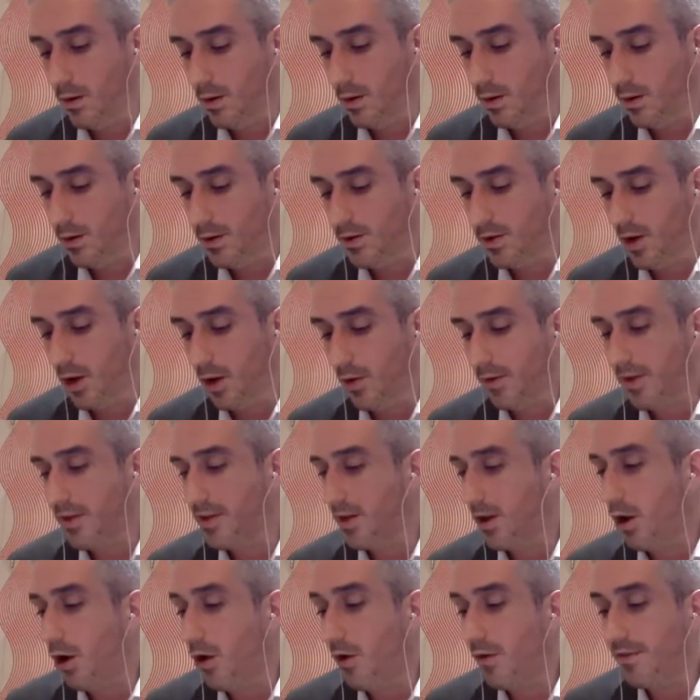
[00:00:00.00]
So there's
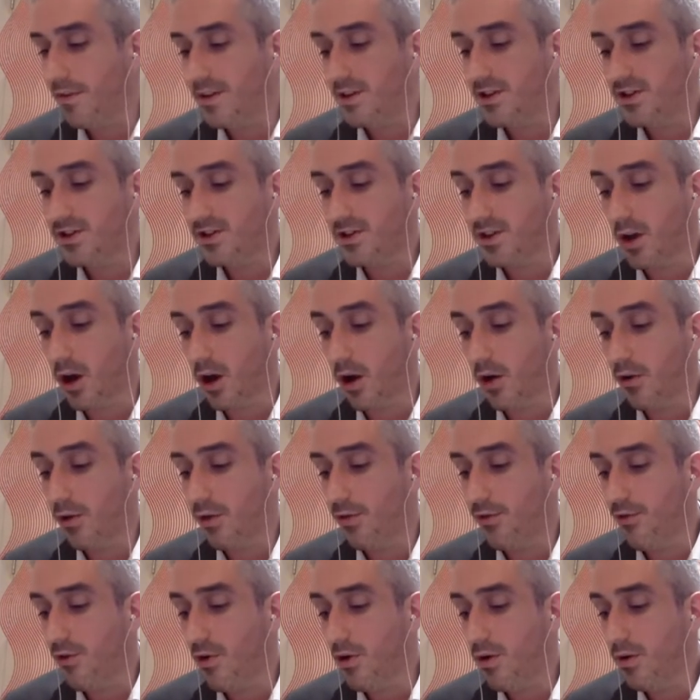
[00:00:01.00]
a lot of features to go
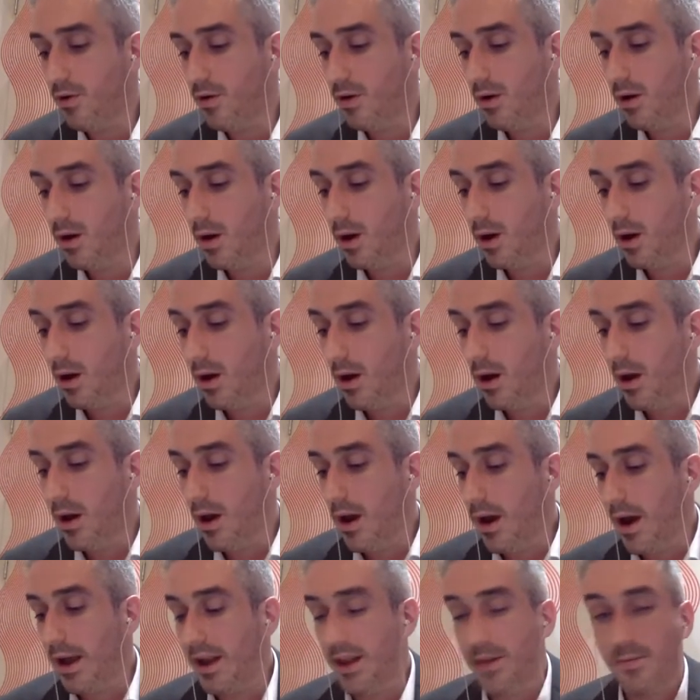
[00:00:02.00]
through,
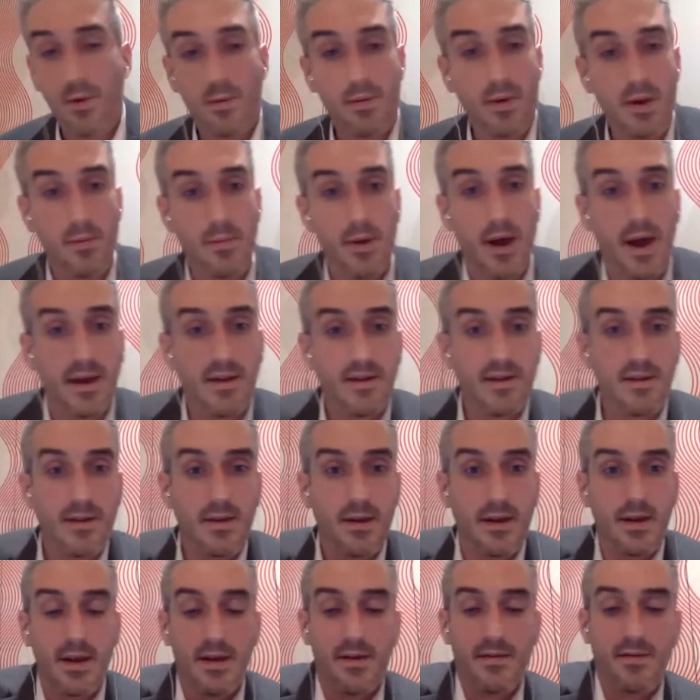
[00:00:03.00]
and it's probably
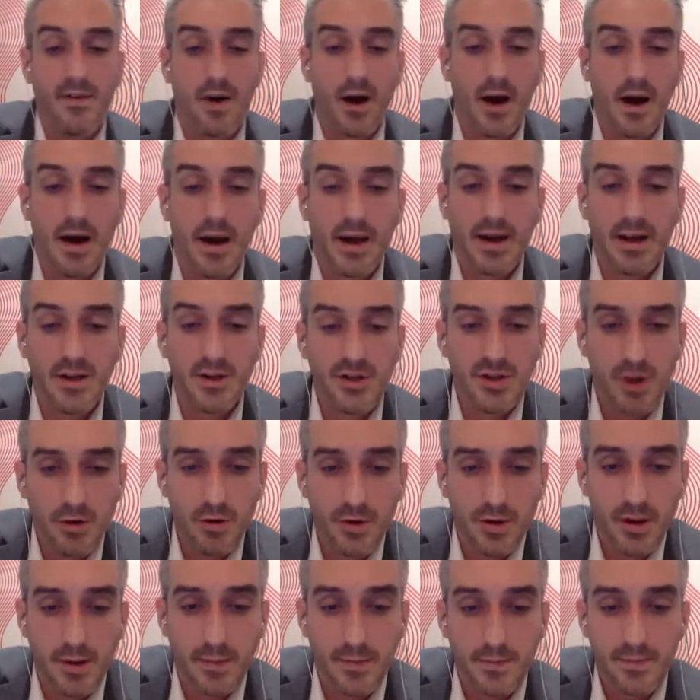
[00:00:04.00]
best if I show
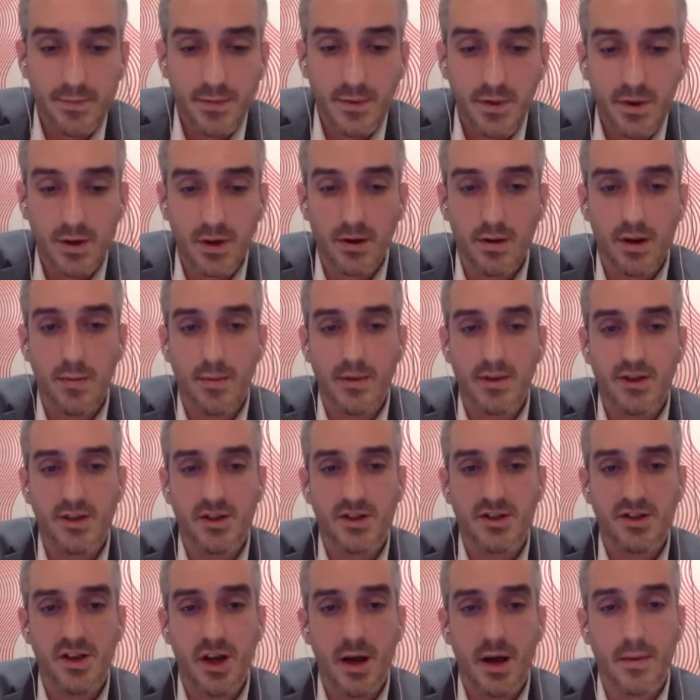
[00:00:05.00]
you them. So let me
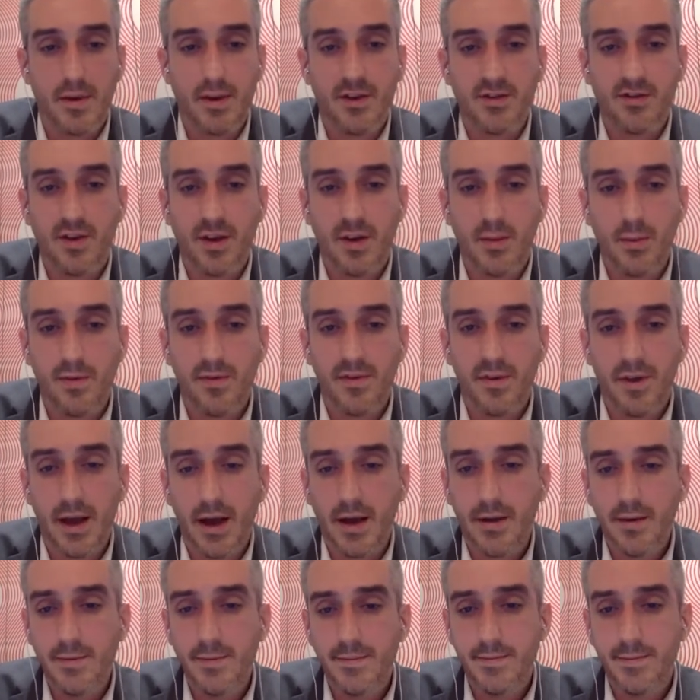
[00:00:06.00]
just share my screen with you
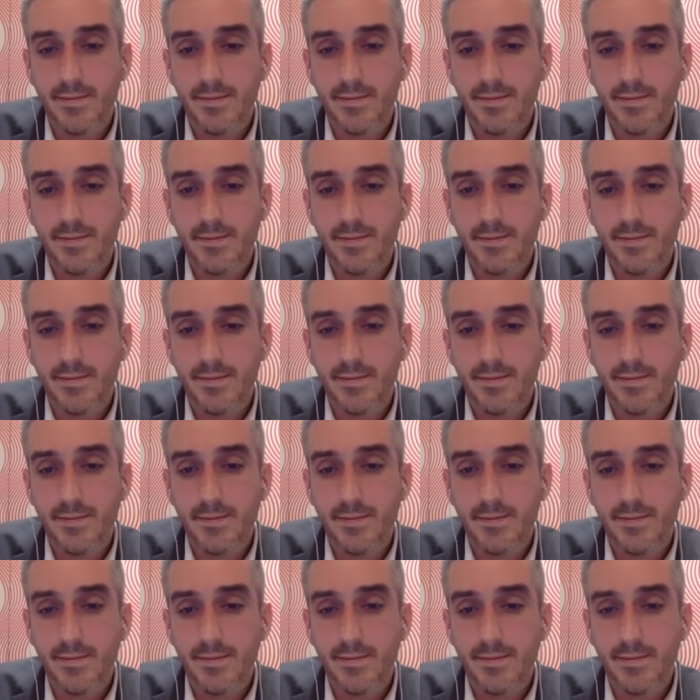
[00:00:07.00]
now.